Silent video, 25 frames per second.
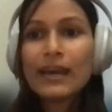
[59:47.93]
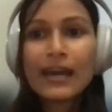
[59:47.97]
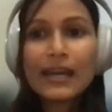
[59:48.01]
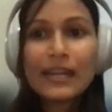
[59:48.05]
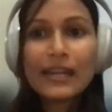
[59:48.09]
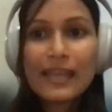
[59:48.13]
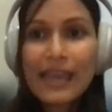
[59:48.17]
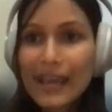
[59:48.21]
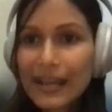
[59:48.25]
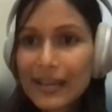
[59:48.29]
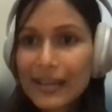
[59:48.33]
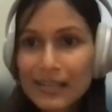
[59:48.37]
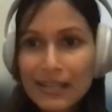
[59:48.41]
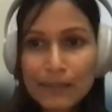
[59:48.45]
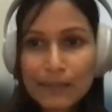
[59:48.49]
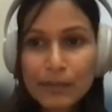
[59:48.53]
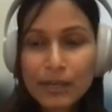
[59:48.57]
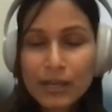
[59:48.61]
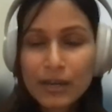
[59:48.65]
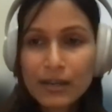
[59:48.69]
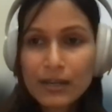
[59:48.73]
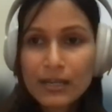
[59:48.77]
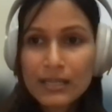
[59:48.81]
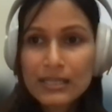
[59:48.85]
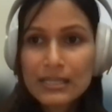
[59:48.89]
any
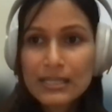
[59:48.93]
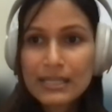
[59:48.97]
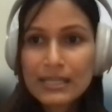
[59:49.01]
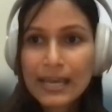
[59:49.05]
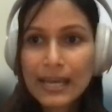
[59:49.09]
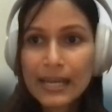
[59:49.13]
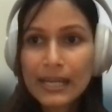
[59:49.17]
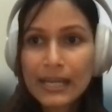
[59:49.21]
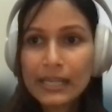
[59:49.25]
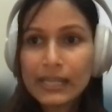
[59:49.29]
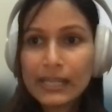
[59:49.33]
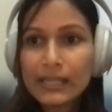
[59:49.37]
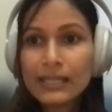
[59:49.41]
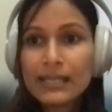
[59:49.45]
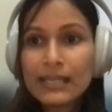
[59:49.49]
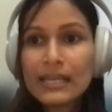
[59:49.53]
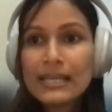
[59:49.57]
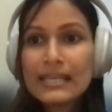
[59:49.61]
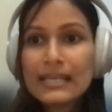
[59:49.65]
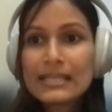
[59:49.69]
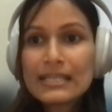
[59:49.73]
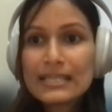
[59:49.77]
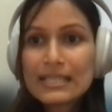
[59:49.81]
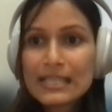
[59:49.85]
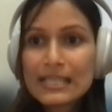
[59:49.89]
academic understanding,
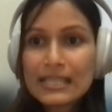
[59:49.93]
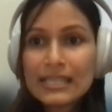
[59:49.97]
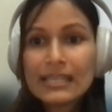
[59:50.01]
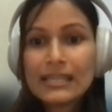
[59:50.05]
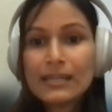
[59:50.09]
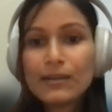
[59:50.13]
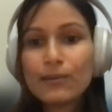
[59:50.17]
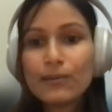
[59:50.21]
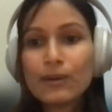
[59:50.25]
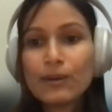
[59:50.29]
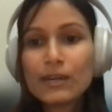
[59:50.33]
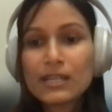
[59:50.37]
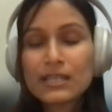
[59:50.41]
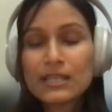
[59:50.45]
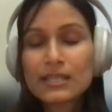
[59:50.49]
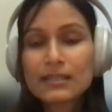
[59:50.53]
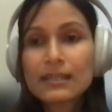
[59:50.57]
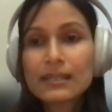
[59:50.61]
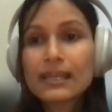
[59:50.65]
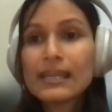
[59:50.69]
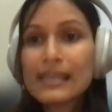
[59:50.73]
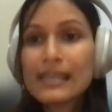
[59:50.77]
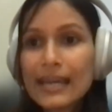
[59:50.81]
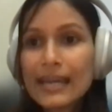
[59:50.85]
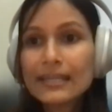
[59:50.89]
see what is
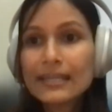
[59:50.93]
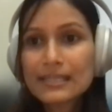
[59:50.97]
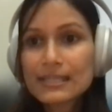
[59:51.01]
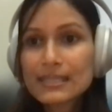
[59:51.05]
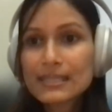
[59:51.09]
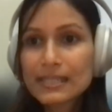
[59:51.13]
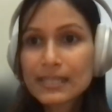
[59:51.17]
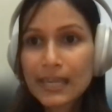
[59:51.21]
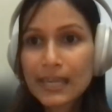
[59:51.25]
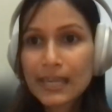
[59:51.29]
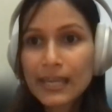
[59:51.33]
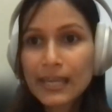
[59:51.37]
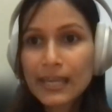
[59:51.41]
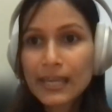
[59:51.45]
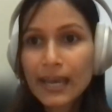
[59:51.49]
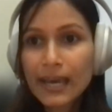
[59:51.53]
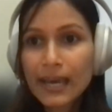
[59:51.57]
really at stake,